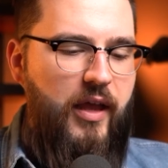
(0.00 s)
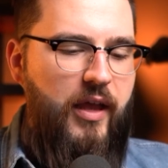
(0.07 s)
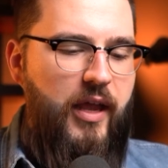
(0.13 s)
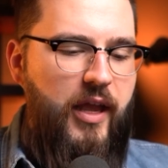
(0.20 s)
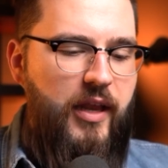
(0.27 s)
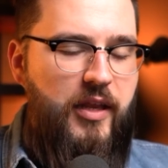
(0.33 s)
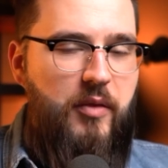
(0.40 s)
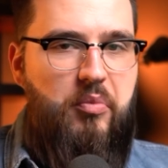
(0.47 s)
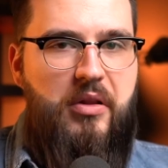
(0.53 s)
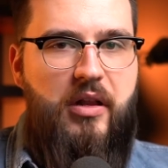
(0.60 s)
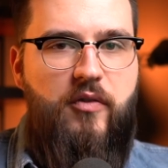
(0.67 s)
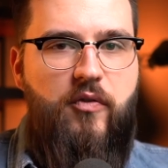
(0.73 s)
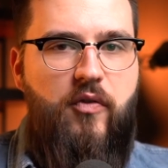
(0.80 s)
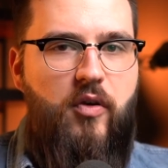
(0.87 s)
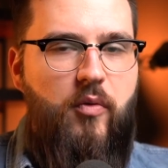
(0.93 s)
any
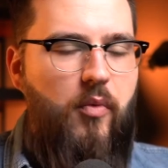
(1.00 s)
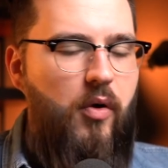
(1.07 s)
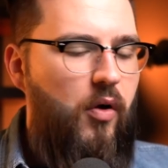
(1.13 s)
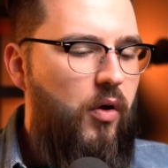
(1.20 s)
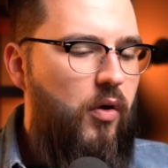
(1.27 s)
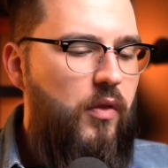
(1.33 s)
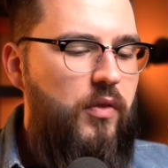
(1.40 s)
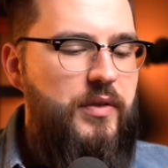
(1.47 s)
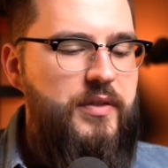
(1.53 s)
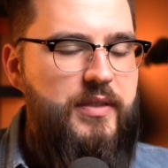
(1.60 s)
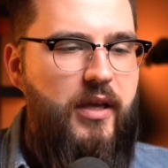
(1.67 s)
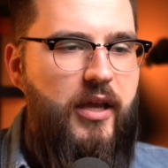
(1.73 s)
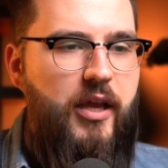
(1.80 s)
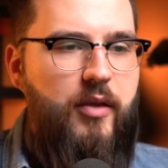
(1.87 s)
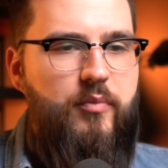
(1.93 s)
platform all the
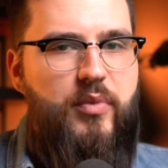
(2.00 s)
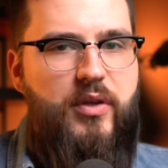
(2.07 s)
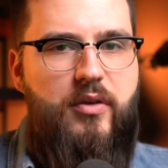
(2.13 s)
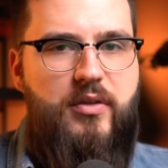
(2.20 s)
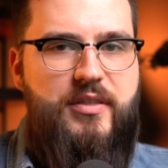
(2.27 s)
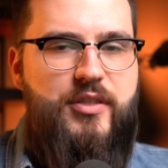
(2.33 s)
time because